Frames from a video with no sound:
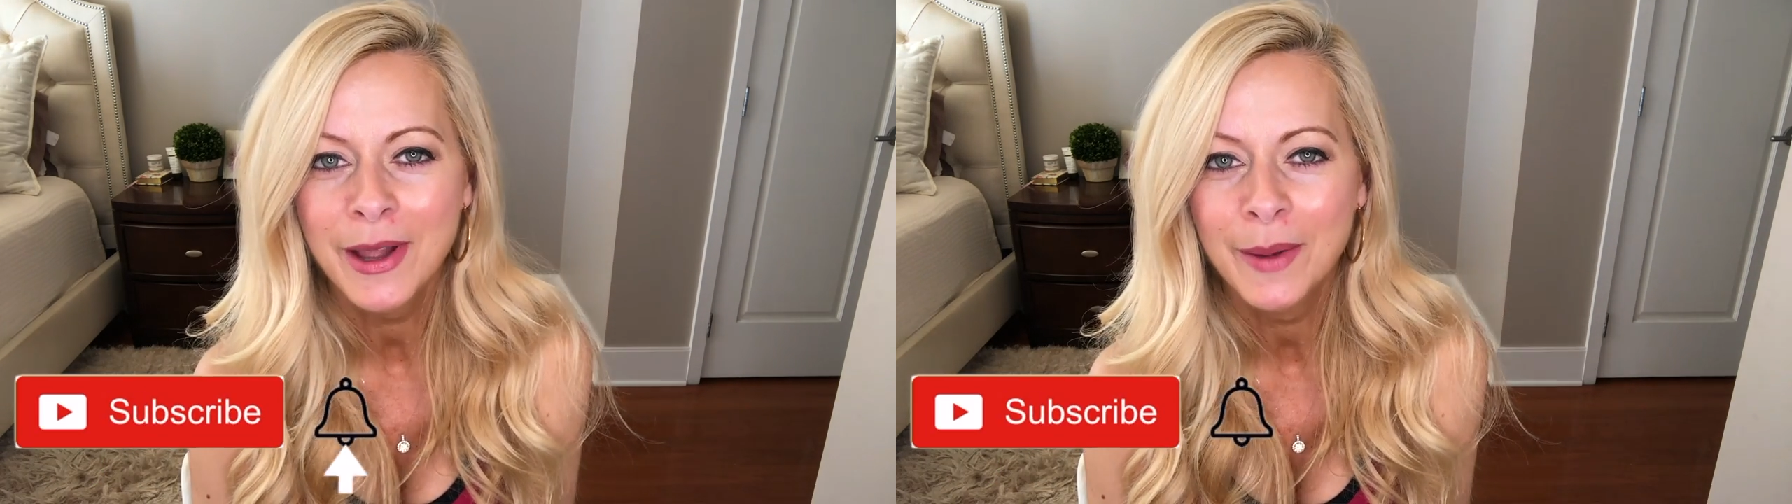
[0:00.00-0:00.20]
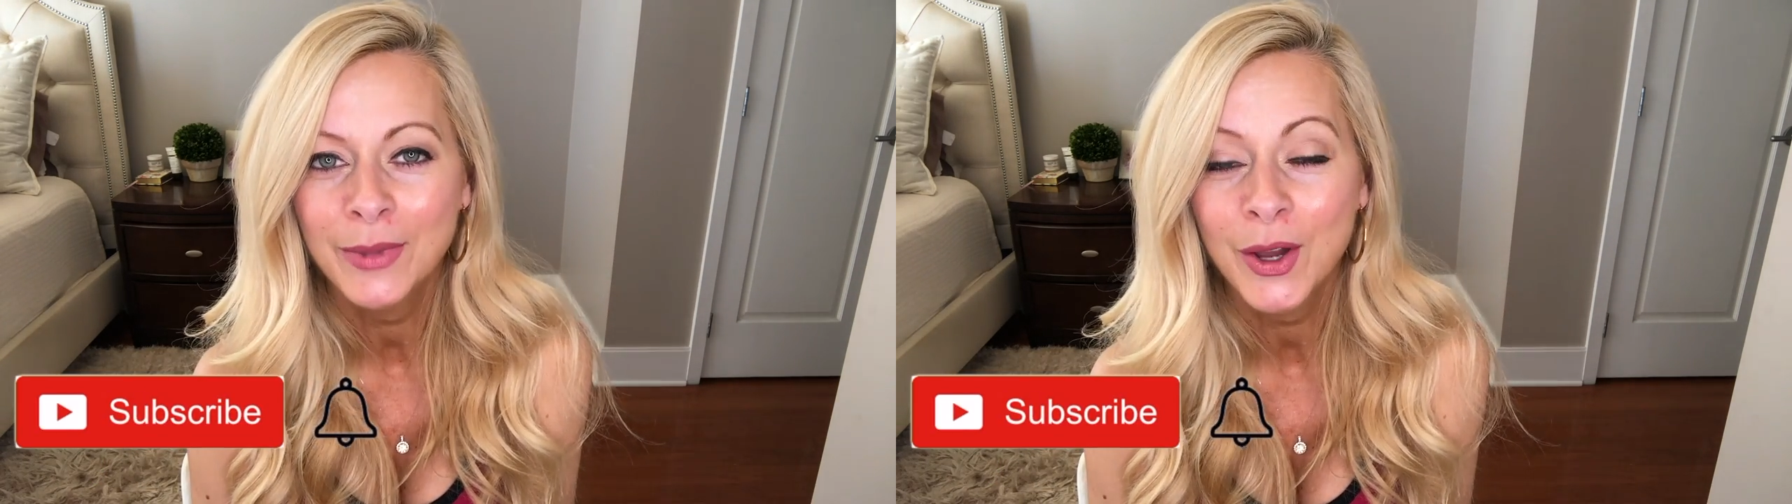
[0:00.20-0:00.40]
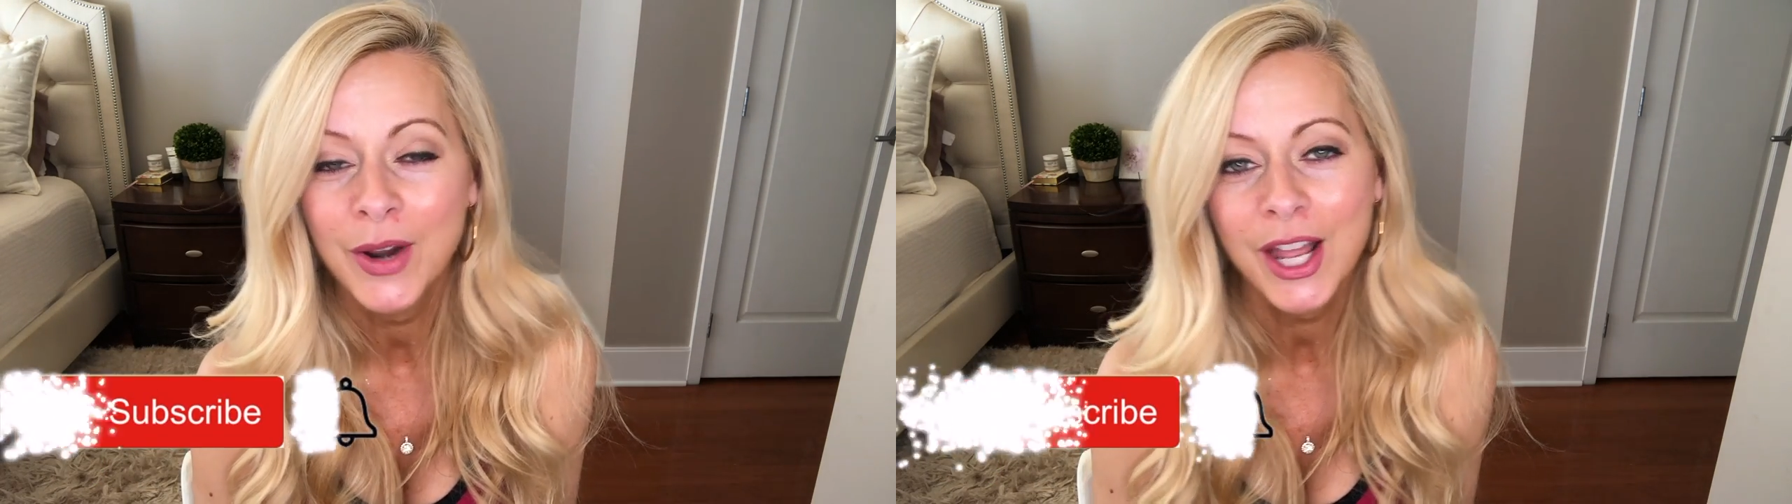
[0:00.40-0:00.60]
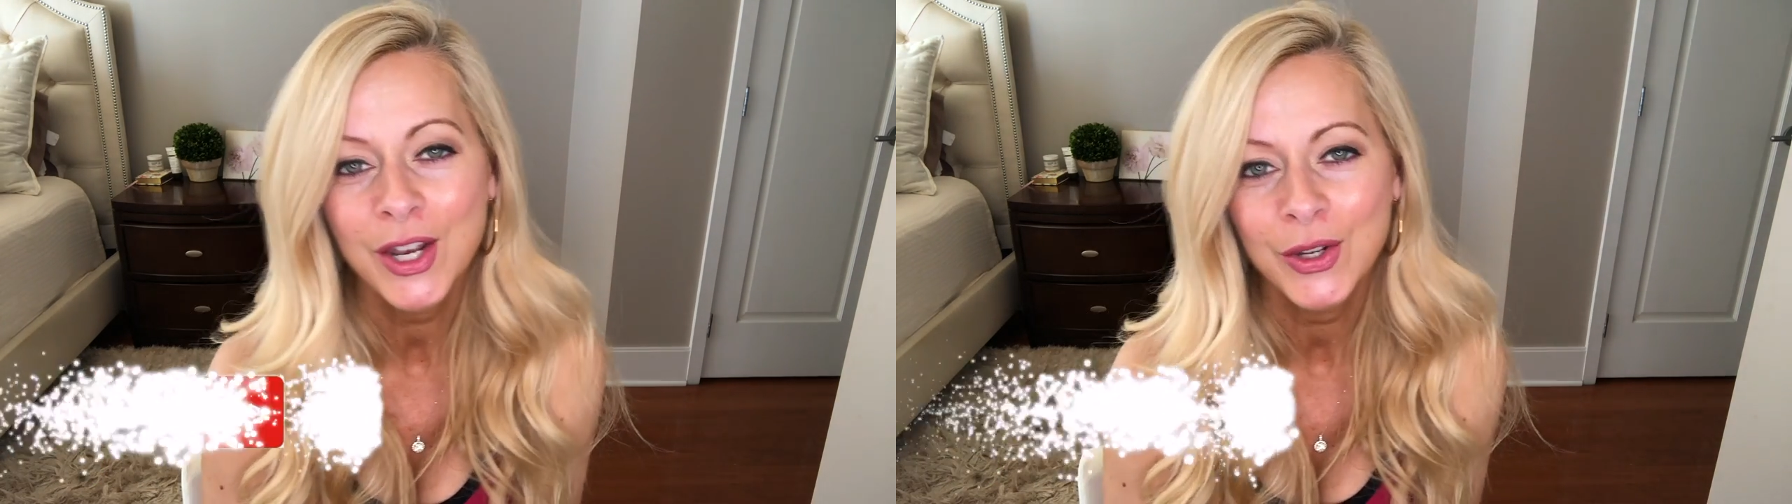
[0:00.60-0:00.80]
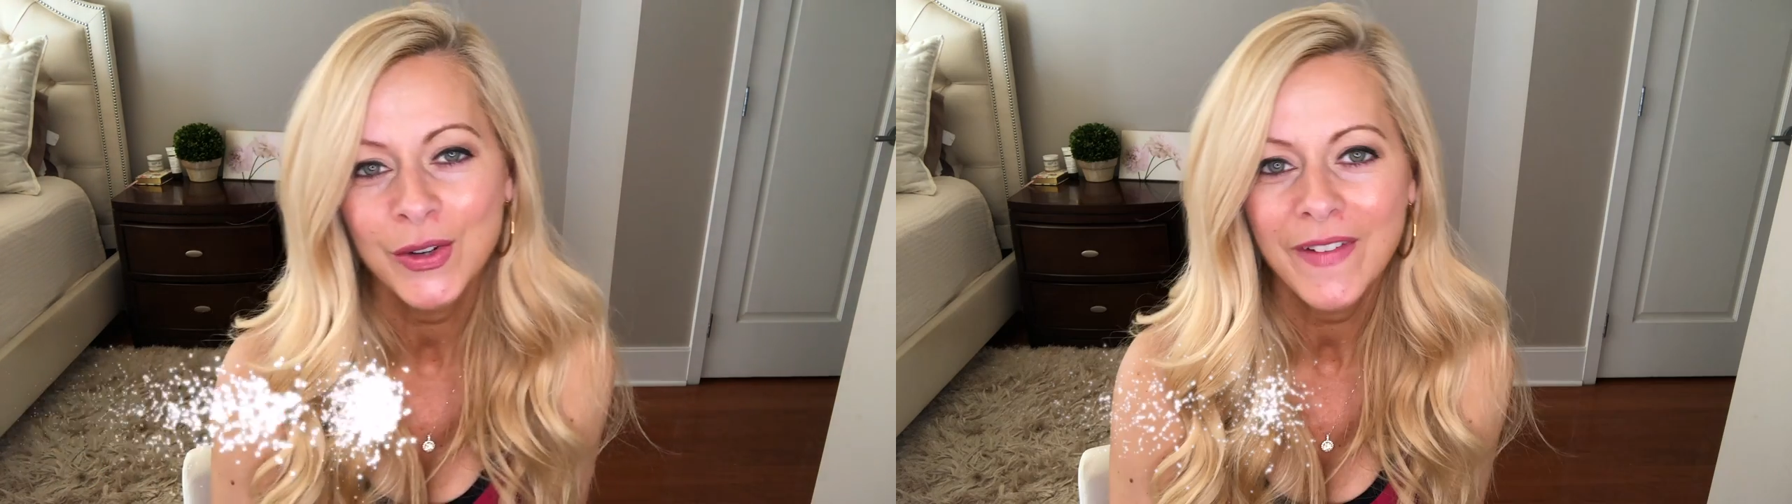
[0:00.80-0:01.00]
upload a
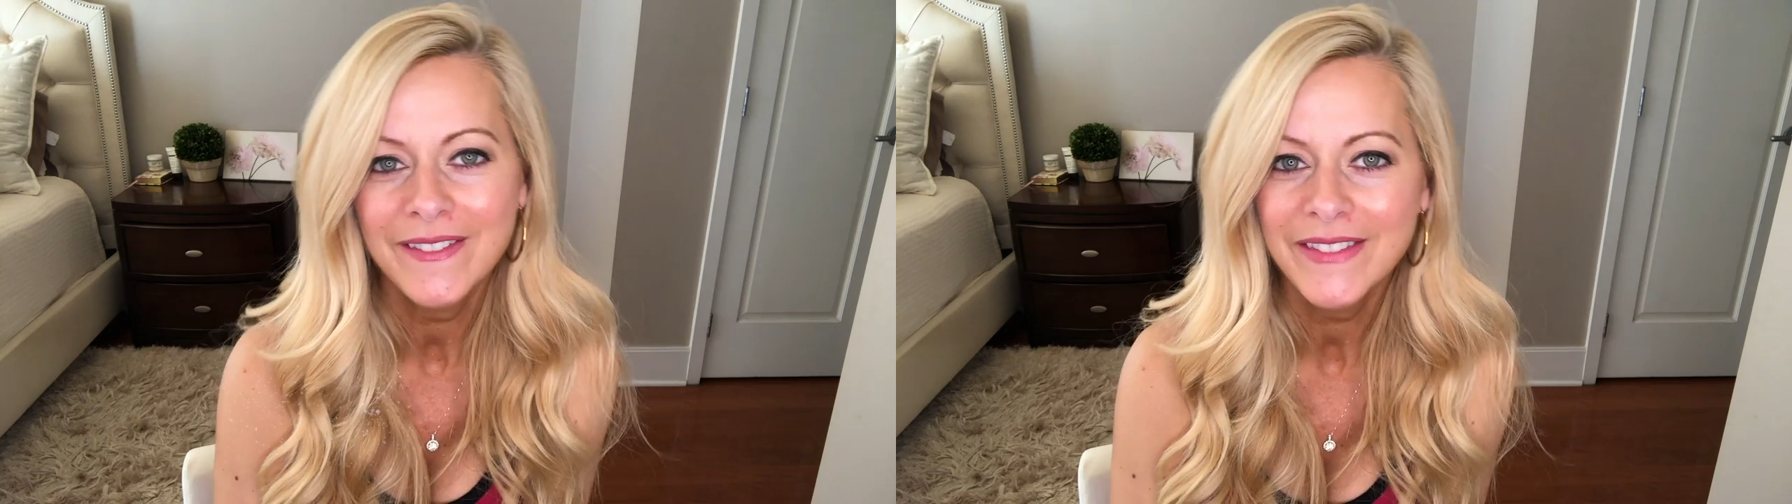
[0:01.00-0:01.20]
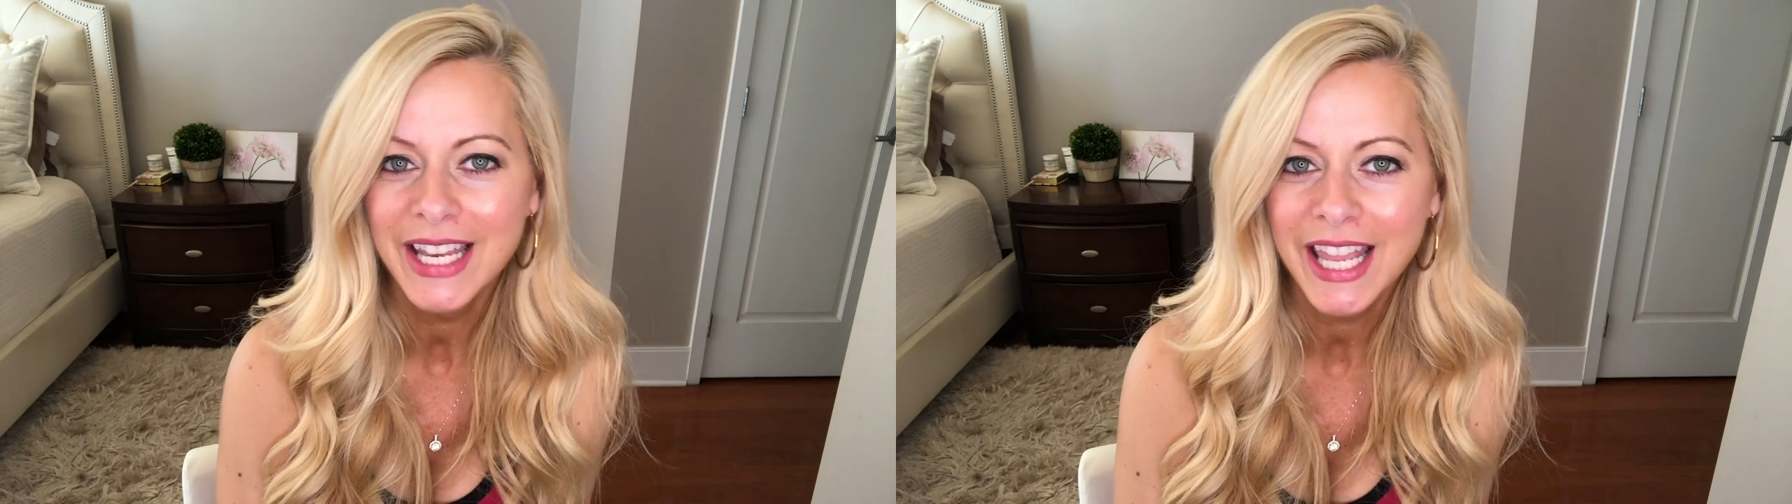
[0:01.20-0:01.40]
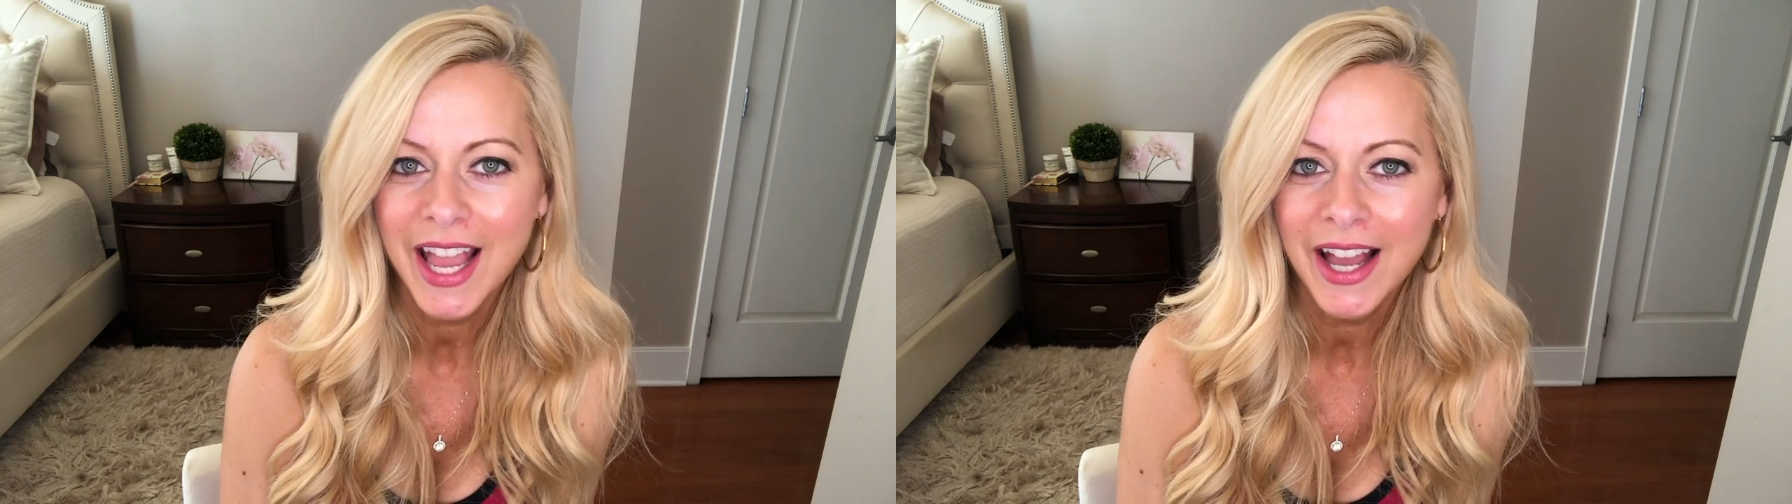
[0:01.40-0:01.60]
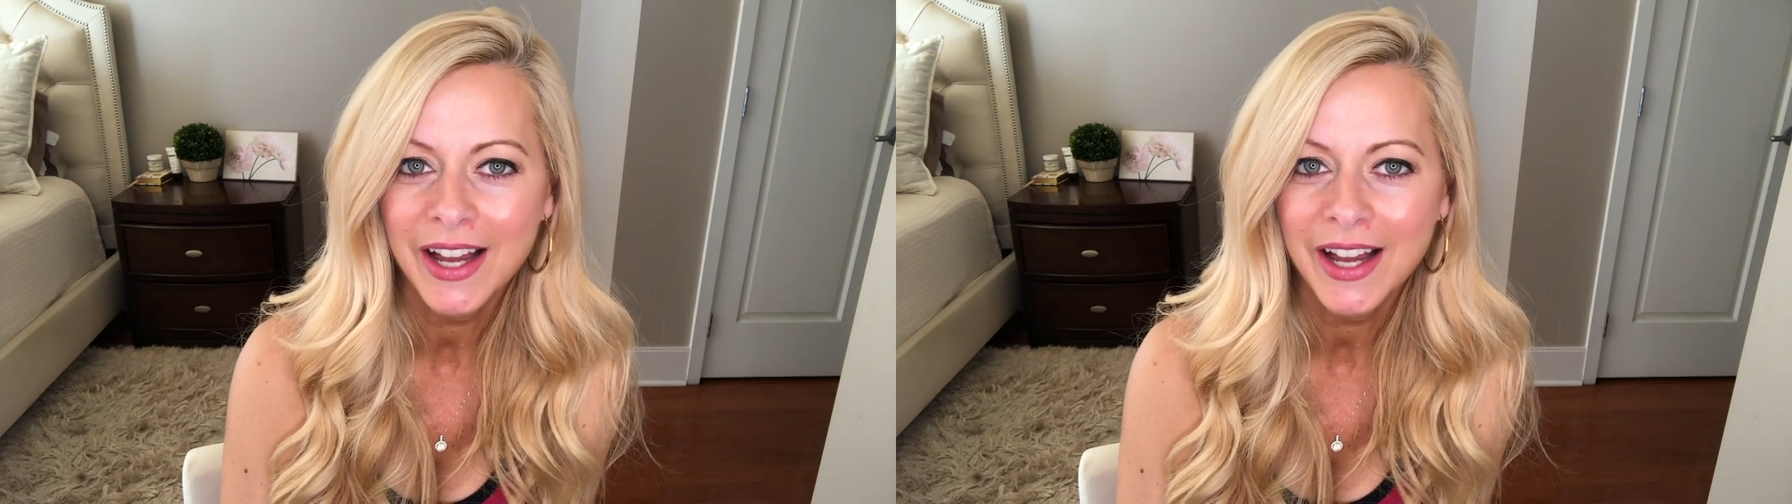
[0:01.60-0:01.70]
new video.